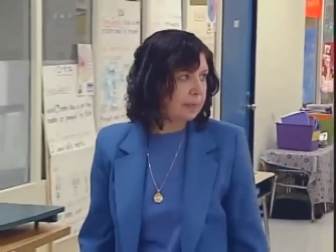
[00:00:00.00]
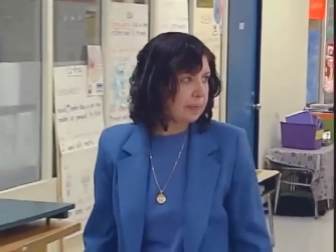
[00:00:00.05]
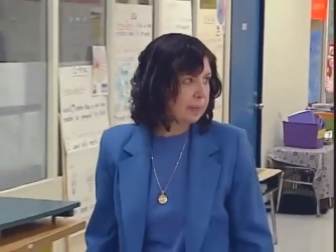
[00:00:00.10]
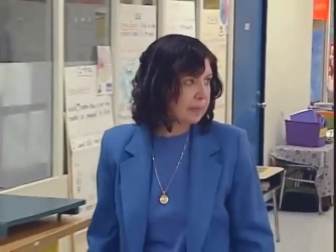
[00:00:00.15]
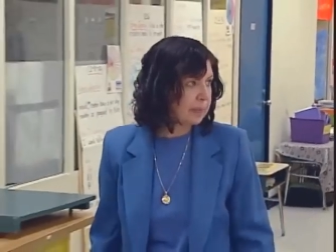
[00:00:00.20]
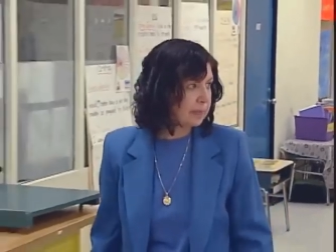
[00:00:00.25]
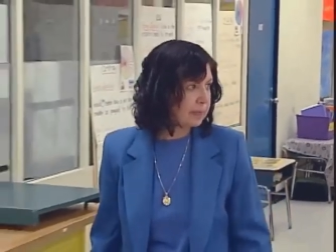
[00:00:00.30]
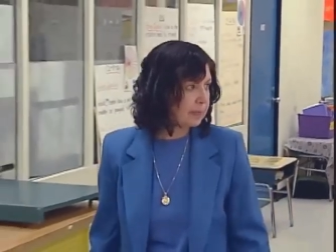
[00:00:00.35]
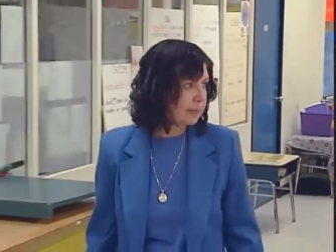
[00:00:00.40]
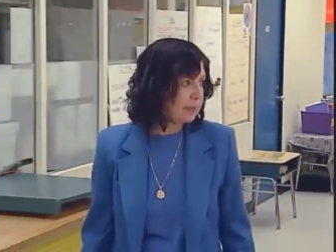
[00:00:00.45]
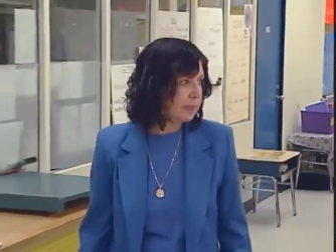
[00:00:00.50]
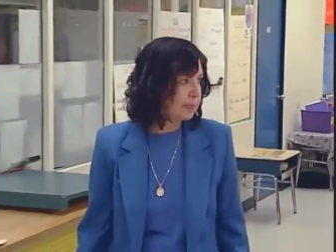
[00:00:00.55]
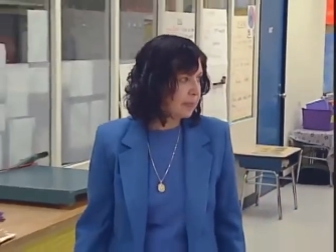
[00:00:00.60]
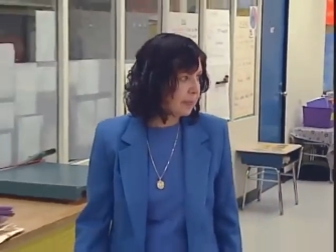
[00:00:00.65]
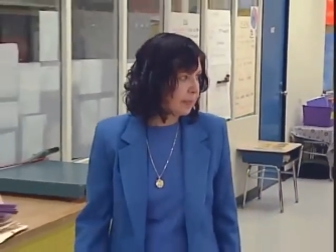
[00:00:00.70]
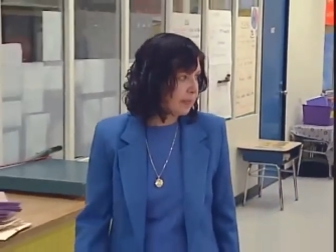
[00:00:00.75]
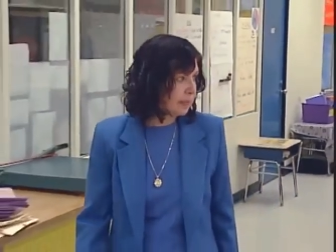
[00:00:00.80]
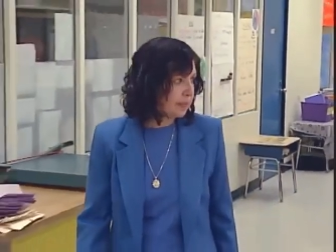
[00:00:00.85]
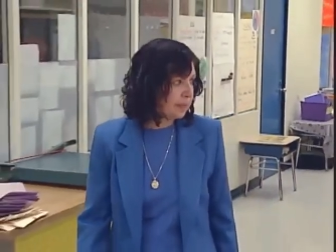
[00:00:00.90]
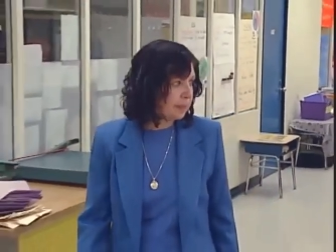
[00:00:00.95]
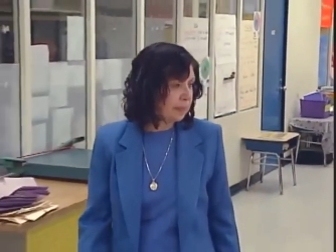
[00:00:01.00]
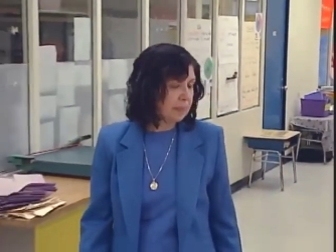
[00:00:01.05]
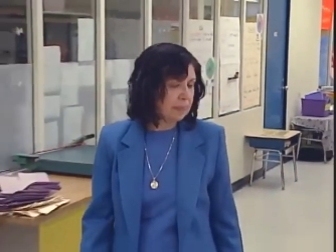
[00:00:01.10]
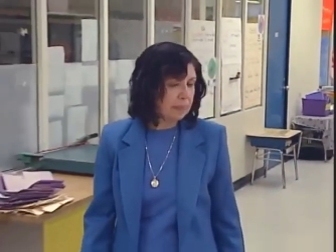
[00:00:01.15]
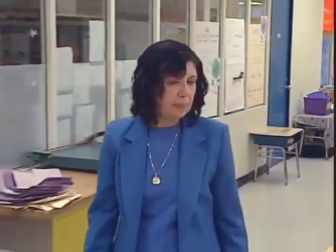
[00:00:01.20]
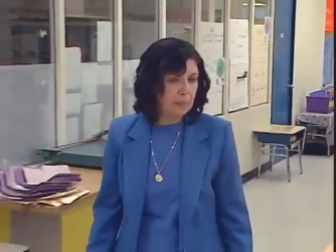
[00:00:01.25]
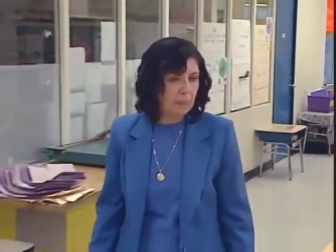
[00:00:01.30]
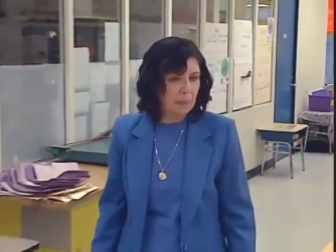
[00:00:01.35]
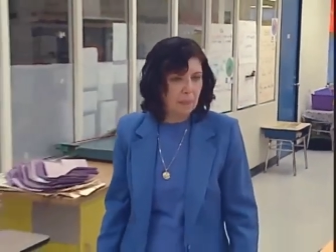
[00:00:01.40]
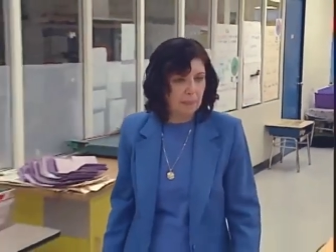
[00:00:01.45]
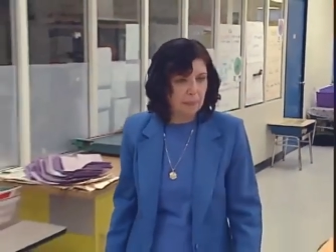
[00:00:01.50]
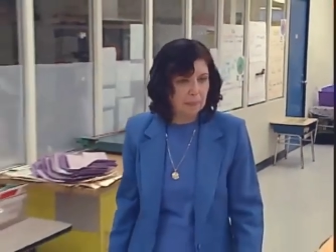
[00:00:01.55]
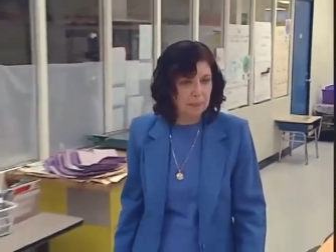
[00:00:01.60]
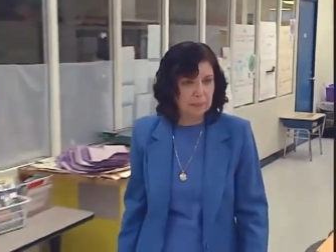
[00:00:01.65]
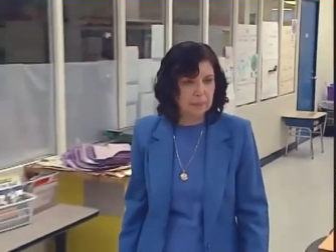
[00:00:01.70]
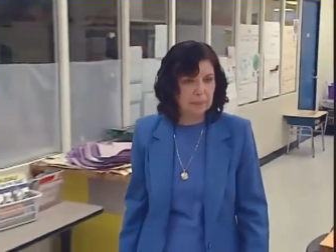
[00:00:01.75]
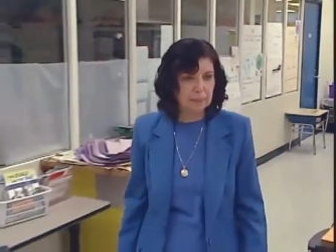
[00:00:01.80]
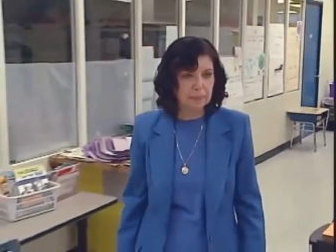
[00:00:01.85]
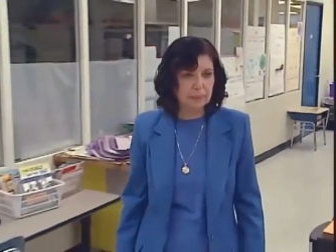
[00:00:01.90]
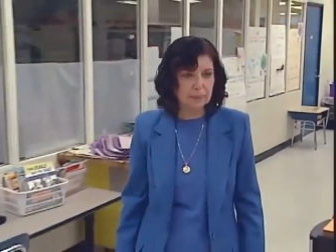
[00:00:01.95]
is what I call a learning
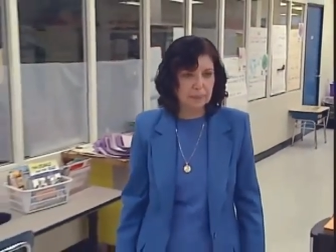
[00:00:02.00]
walk.